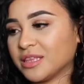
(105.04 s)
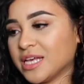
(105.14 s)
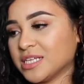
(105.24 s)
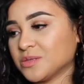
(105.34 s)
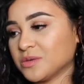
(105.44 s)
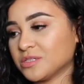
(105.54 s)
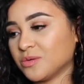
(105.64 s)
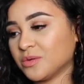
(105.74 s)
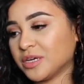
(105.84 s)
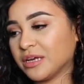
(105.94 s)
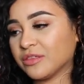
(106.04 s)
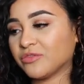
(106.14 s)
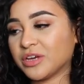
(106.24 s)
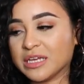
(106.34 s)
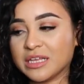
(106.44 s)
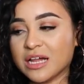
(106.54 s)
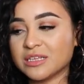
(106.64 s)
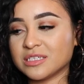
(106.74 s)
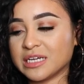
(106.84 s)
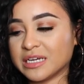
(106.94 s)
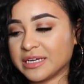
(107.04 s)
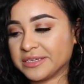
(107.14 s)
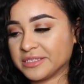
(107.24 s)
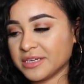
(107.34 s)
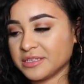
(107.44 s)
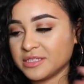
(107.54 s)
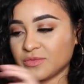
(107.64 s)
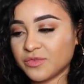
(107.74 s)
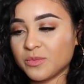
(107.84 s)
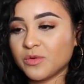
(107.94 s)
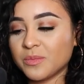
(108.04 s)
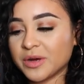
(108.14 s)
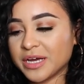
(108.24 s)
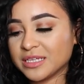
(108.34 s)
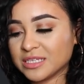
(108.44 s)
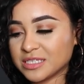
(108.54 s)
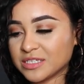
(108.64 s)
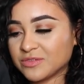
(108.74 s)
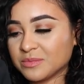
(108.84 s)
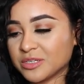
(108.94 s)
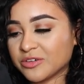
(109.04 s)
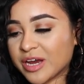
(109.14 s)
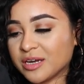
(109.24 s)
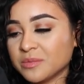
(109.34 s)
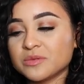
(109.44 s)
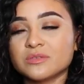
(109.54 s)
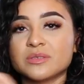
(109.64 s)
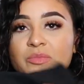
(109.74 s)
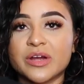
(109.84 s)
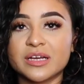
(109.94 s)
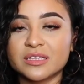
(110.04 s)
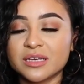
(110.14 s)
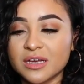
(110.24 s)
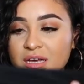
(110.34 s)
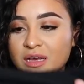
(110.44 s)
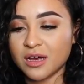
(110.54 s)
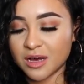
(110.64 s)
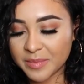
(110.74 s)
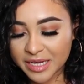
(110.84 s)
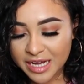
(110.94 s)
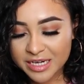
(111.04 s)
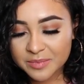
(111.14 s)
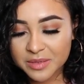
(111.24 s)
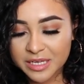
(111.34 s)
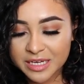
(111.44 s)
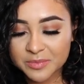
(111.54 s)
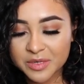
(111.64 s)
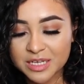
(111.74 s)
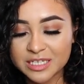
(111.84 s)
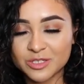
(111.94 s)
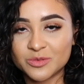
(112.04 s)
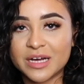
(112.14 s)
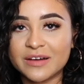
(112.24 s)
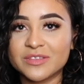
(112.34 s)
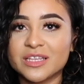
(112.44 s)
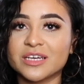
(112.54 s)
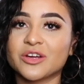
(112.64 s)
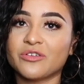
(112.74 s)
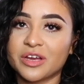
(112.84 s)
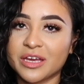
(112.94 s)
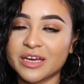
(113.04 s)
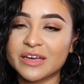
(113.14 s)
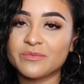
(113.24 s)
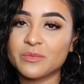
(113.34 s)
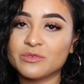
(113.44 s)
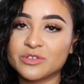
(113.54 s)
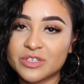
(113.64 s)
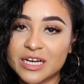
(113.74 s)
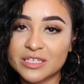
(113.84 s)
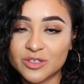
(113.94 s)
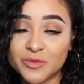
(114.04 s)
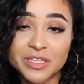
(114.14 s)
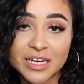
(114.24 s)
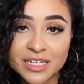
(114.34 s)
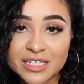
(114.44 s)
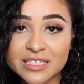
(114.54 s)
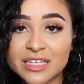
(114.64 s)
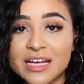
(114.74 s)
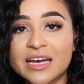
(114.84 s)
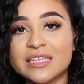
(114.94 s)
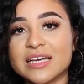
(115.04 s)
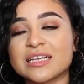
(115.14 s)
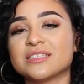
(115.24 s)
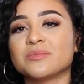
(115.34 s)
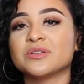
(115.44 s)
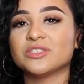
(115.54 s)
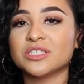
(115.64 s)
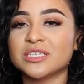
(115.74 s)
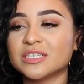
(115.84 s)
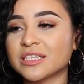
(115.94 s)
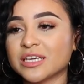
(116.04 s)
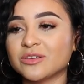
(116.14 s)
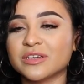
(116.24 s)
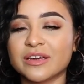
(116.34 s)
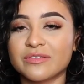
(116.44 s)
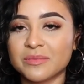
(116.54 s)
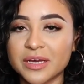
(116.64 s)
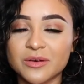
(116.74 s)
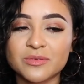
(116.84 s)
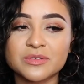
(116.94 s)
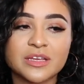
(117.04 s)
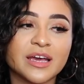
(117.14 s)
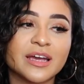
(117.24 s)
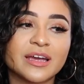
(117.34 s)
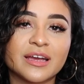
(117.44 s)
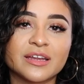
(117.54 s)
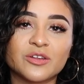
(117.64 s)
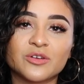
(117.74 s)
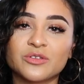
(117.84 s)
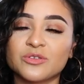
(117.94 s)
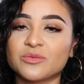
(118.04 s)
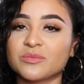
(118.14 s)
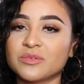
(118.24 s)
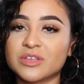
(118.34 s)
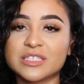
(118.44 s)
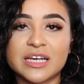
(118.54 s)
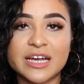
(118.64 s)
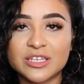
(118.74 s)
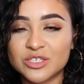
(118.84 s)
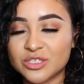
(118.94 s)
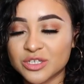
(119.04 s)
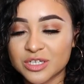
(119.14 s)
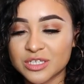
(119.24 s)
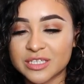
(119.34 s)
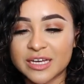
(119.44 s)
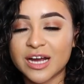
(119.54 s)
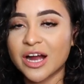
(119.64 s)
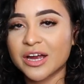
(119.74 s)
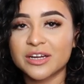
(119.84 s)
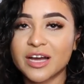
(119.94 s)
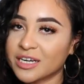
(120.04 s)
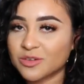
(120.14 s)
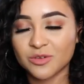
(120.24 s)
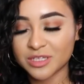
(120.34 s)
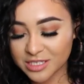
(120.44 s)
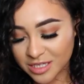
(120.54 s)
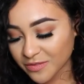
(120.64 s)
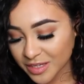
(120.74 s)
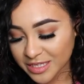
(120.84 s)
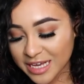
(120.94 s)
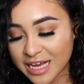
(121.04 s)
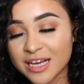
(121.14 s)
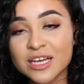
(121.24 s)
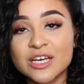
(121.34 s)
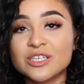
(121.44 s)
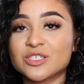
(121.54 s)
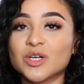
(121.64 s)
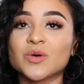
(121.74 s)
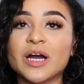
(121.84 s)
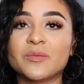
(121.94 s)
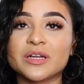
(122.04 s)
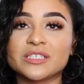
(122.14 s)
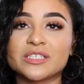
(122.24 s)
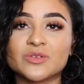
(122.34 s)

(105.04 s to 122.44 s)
this was only $3.88 from Walmart and this is from the Granimals brand um, I got it plain because I do have the Cricut, if most of you guys know what that is. That's the machine that, that you can get from Michael's and you can design shirts like iron-on and all this stuff like that. So I wanted